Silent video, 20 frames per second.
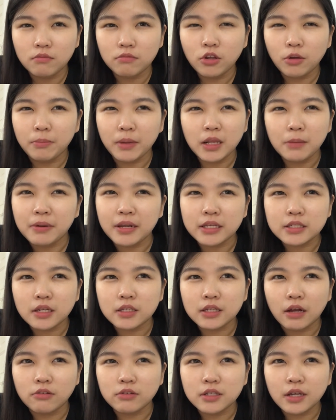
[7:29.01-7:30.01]
not many
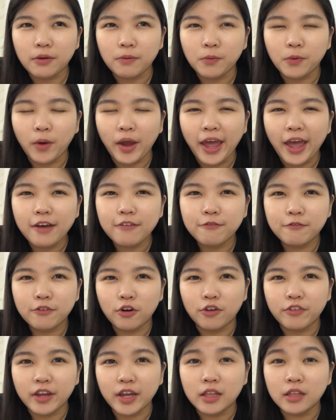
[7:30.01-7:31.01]
places outside will have
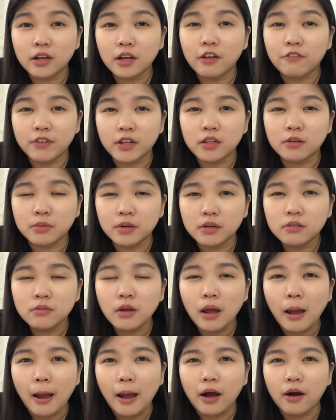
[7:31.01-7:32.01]
coriander available
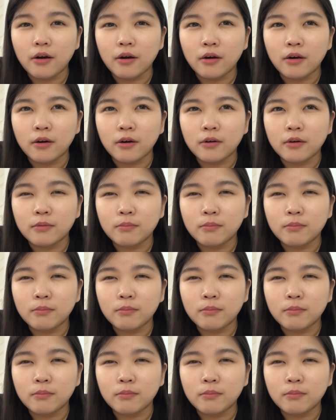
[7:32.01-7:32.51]
uh,